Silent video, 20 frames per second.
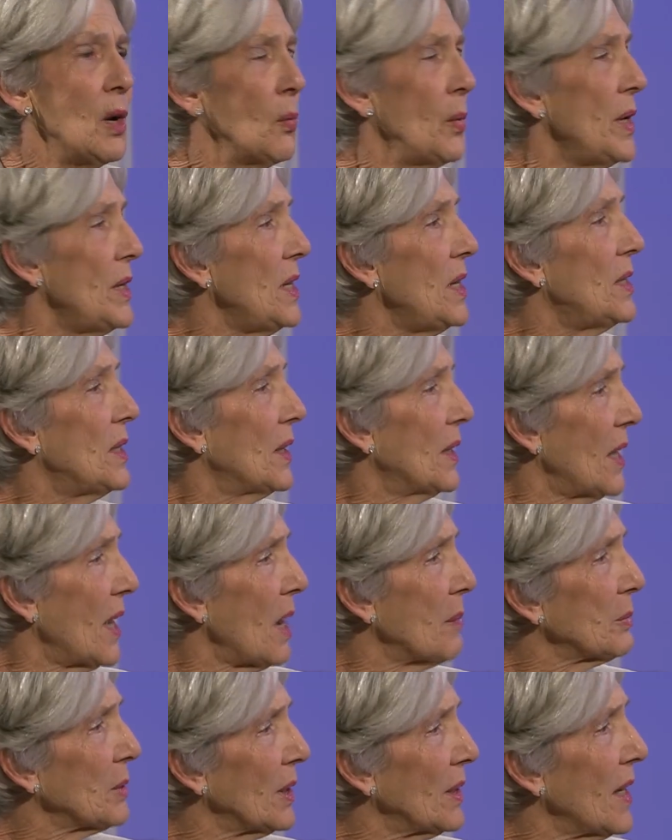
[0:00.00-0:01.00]
We need to
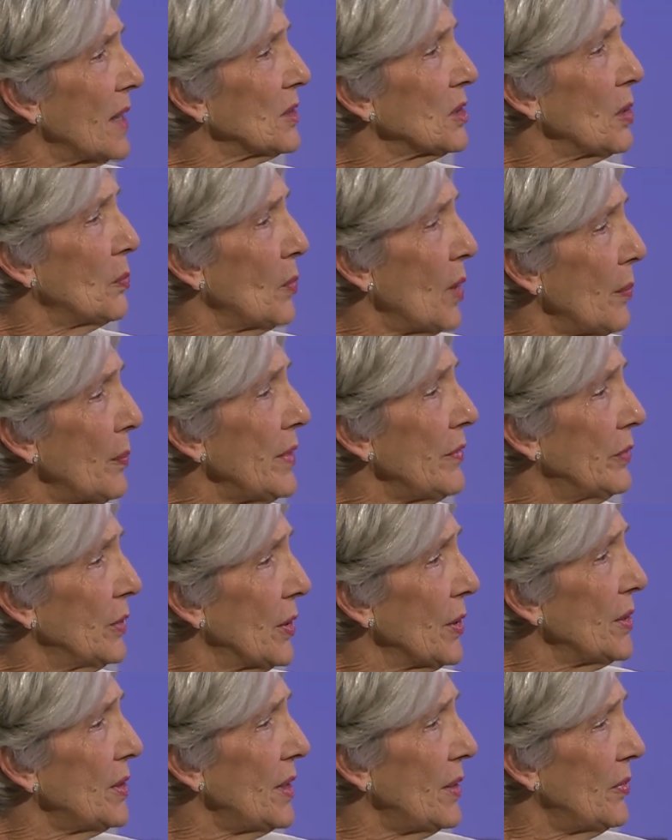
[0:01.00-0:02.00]
capitalize on what we've
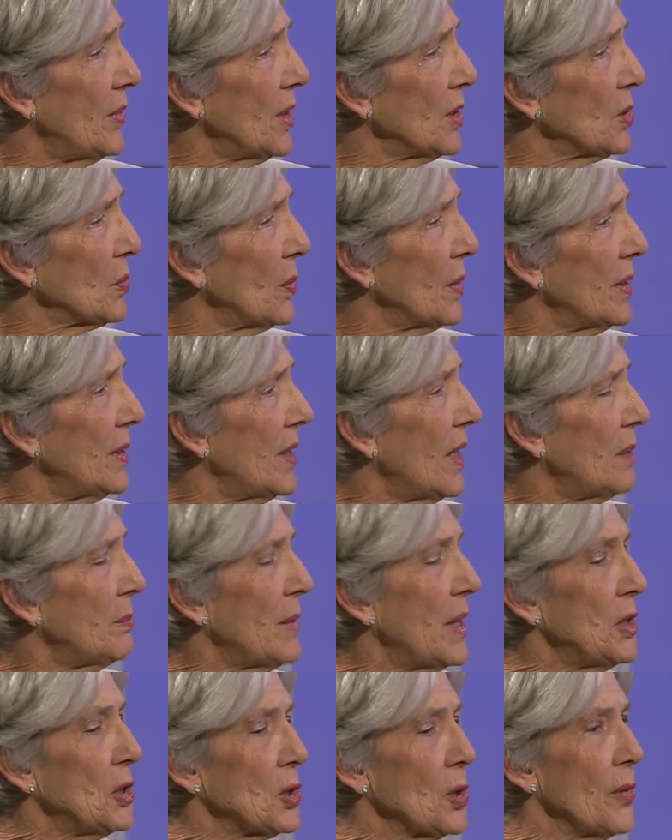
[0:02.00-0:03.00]
learned in this one and
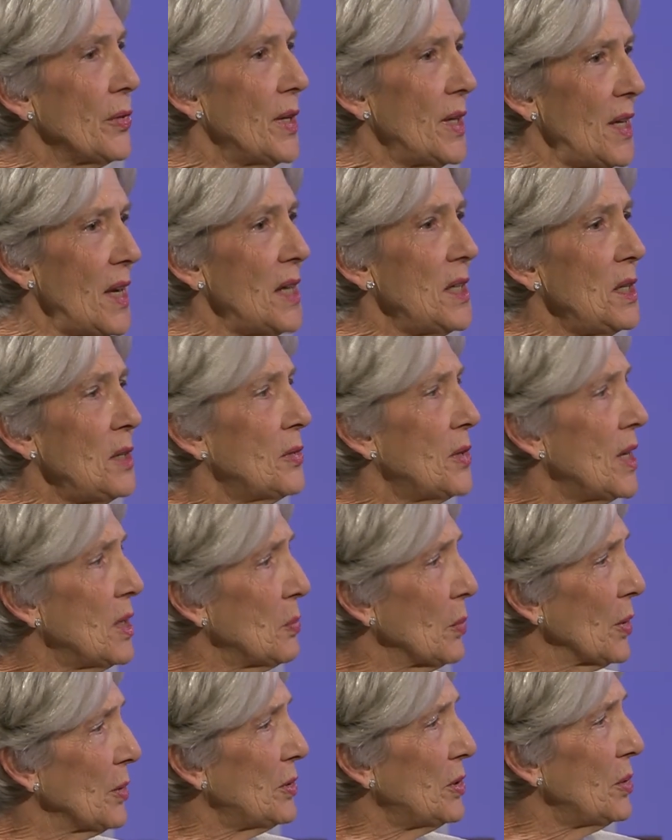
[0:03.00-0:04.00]
make sure that
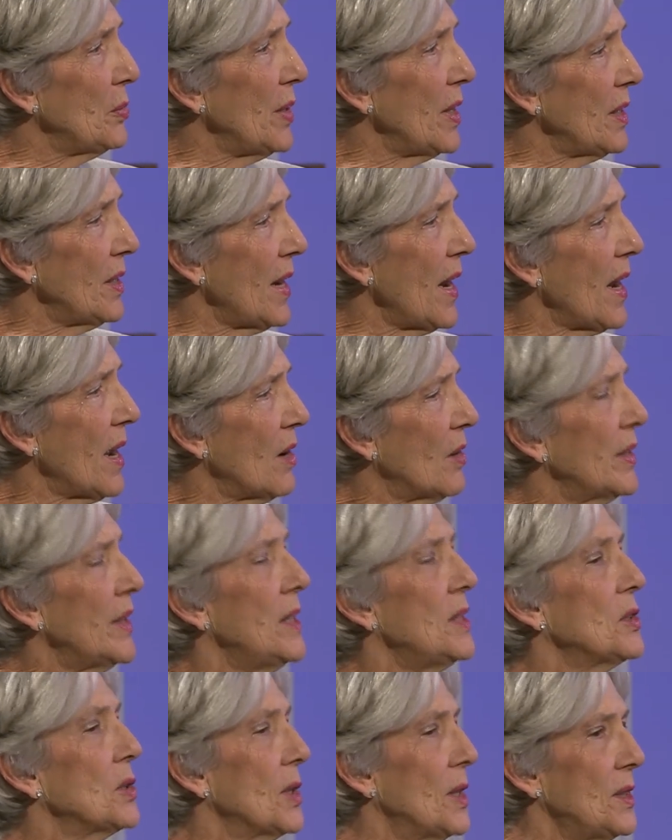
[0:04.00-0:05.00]
anything we're doing now
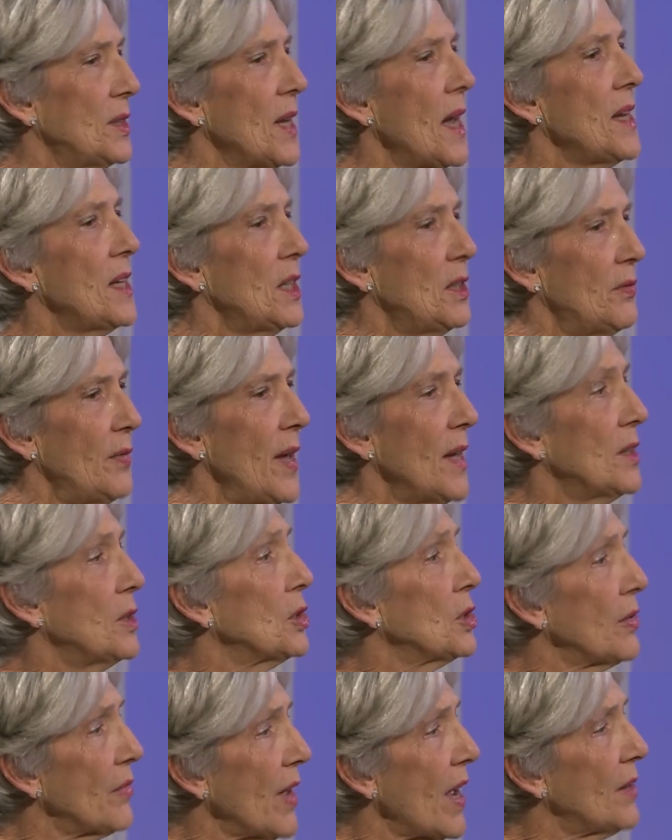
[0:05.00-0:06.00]
is going to take
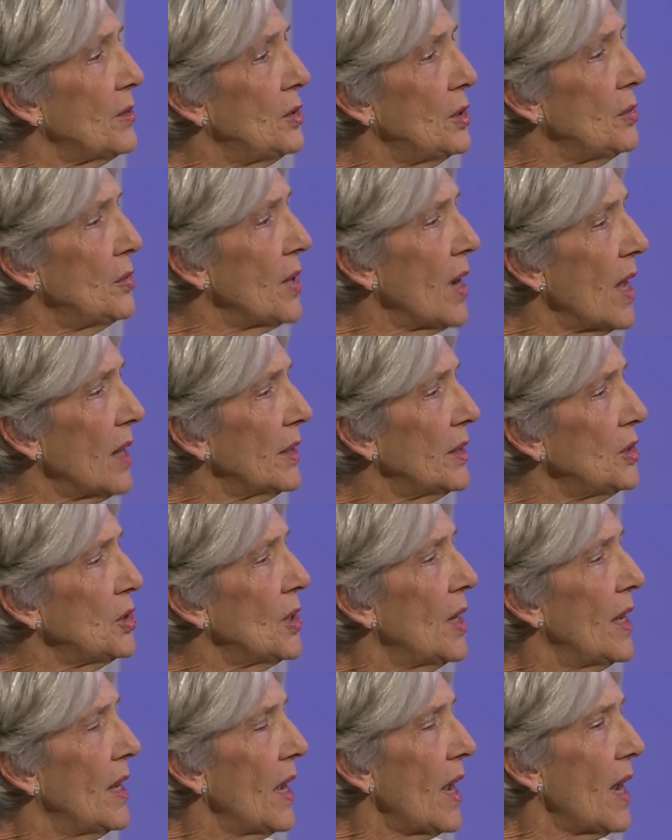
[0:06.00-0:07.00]
advantage of that new knowledge